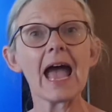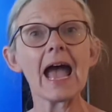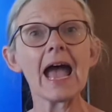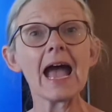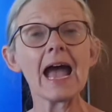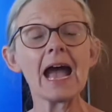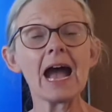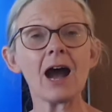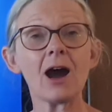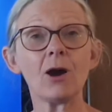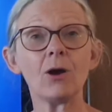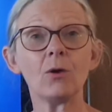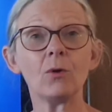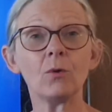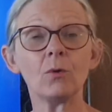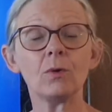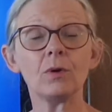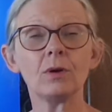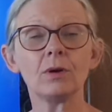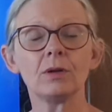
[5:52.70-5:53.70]

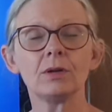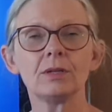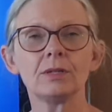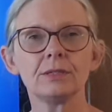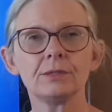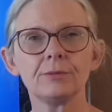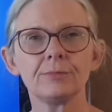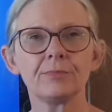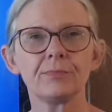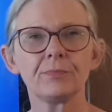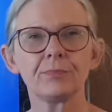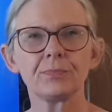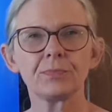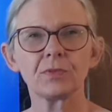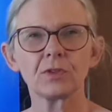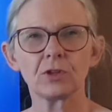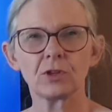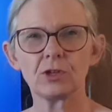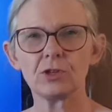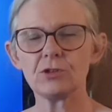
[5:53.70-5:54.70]
Ow.
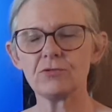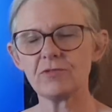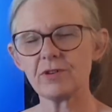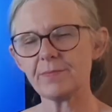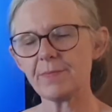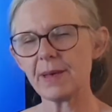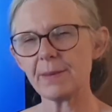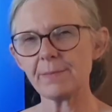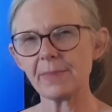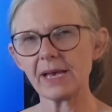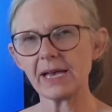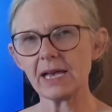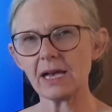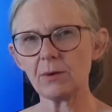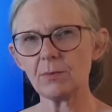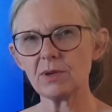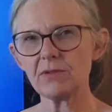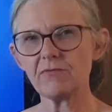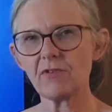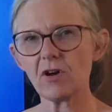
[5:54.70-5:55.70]
Can you remember
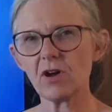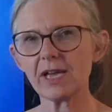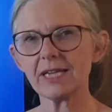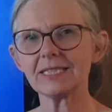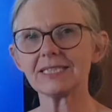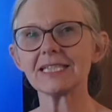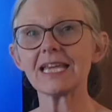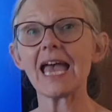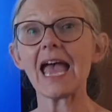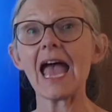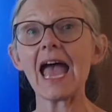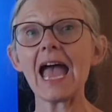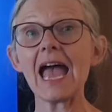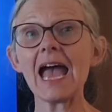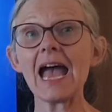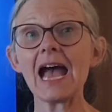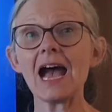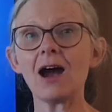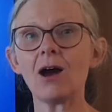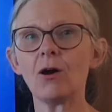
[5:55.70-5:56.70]
how we write
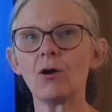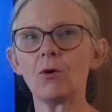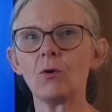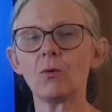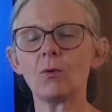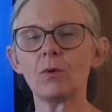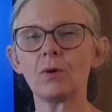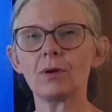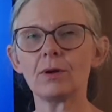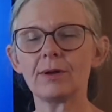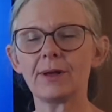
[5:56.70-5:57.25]
ow?